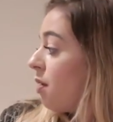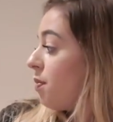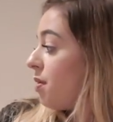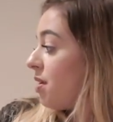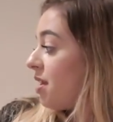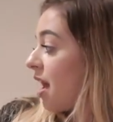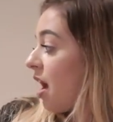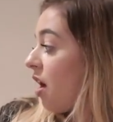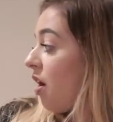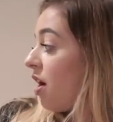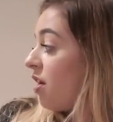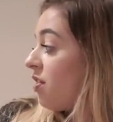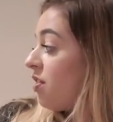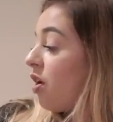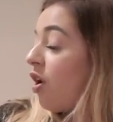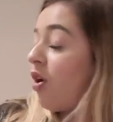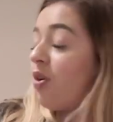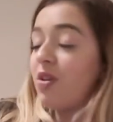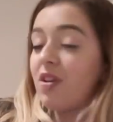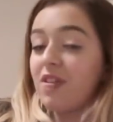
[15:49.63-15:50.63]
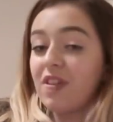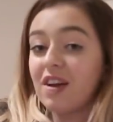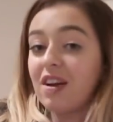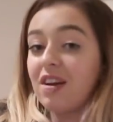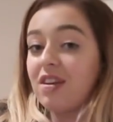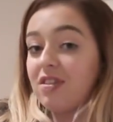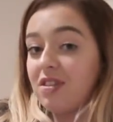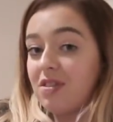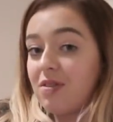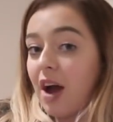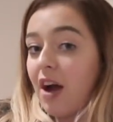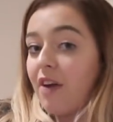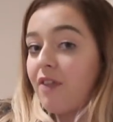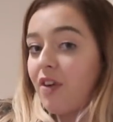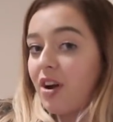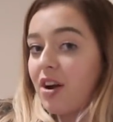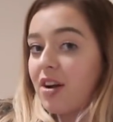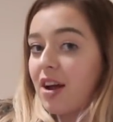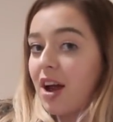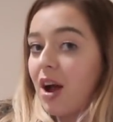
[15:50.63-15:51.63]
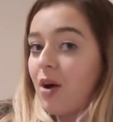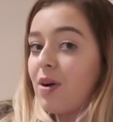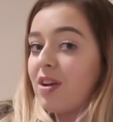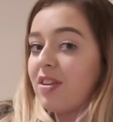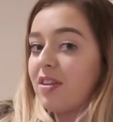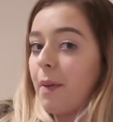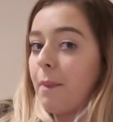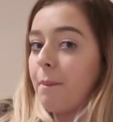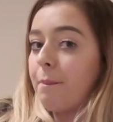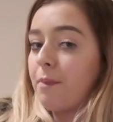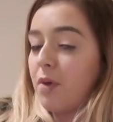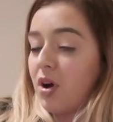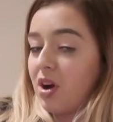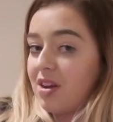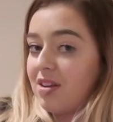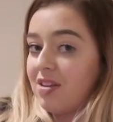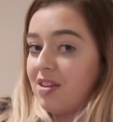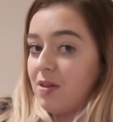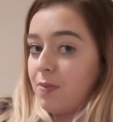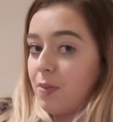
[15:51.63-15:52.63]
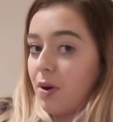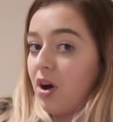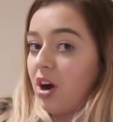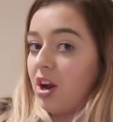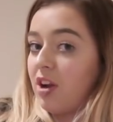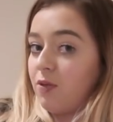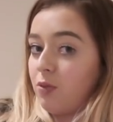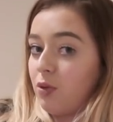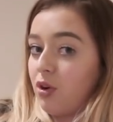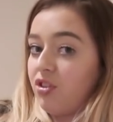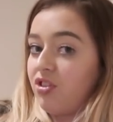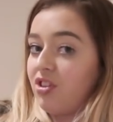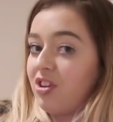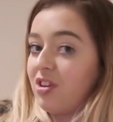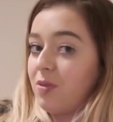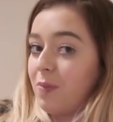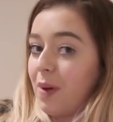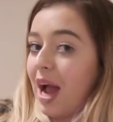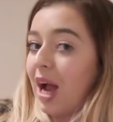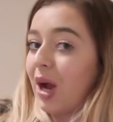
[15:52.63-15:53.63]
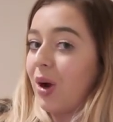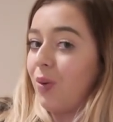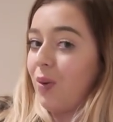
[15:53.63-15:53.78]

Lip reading: But yeah, the only thing I do have right now is a mighty pile of washing to pack